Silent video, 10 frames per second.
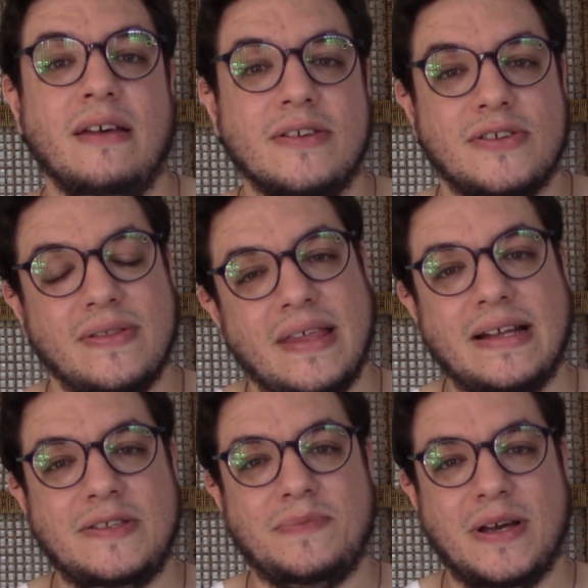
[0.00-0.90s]
So
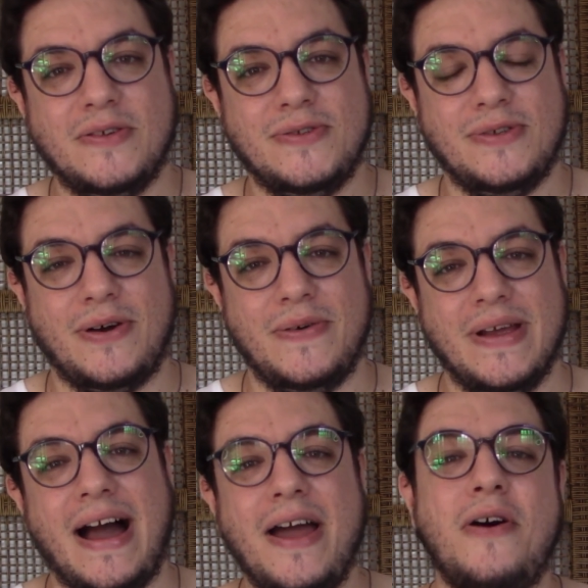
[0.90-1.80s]
that's my
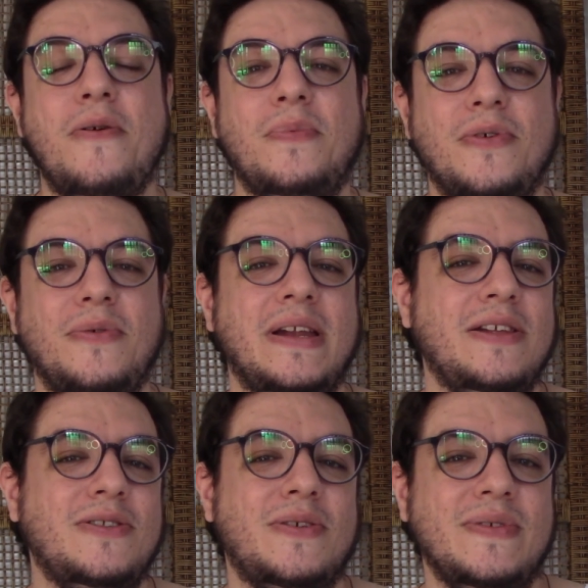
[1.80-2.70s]
story. I hope you
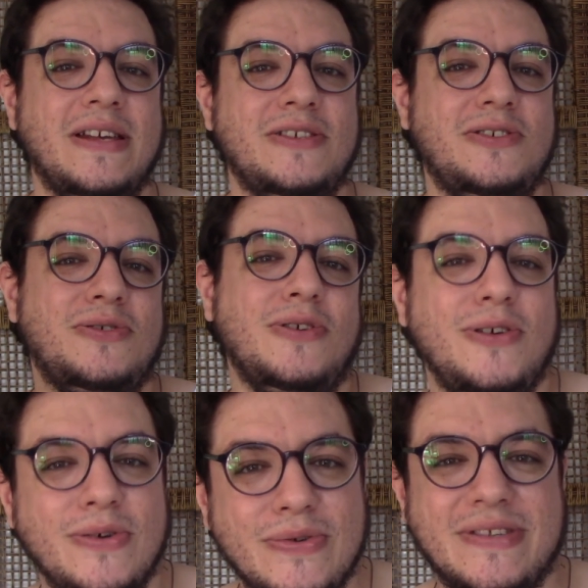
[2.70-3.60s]
really don't need to
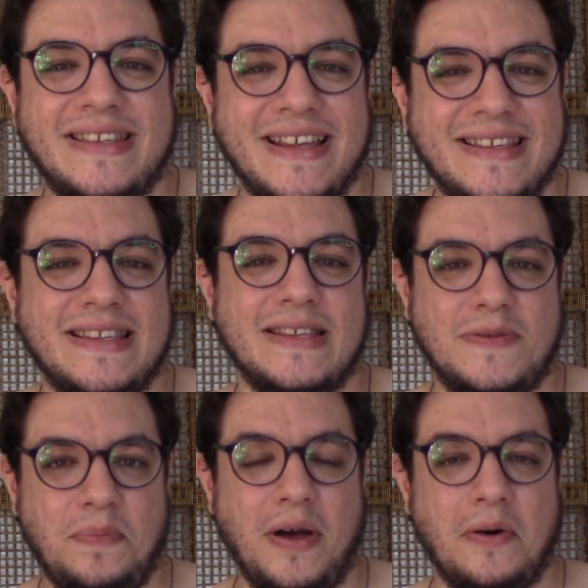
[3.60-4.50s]
use this
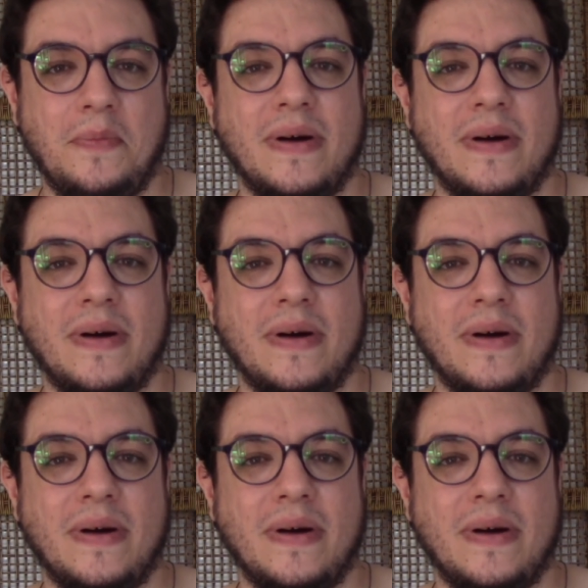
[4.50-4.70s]
spell,